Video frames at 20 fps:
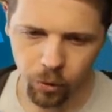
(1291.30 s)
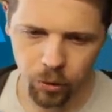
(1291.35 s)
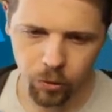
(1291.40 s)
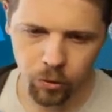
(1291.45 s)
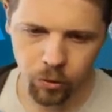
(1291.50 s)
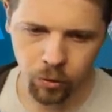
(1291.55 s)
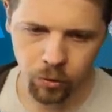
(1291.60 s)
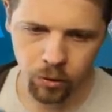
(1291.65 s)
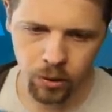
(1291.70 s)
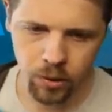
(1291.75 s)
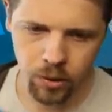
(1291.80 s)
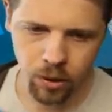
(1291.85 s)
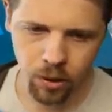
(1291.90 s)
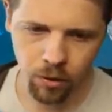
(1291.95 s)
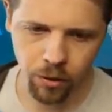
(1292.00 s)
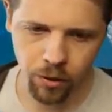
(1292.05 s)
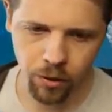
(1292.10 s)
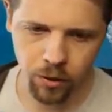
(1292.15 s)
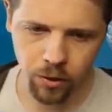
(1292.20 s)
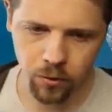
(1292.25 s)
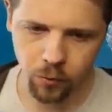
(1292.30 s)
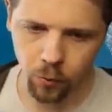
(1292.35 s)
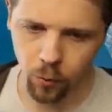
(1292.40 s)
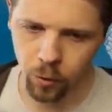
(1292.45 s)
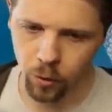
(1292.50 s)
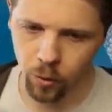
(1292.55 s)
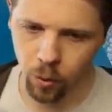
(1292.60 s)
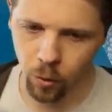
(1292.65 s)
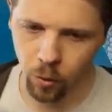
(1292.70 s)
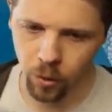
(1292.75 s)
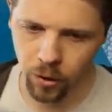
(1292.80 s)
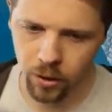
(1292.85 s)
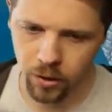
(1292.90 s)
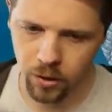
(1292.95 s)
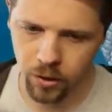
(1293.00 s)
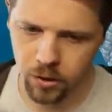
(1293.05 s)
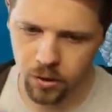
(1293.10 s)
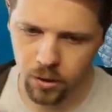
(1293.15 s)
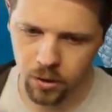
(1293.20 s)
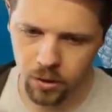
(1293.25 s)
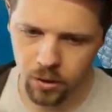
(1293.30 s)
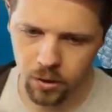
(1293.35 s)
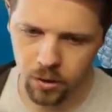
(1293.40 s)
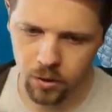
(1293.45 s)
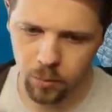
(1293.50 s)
you can only sell things for coins in these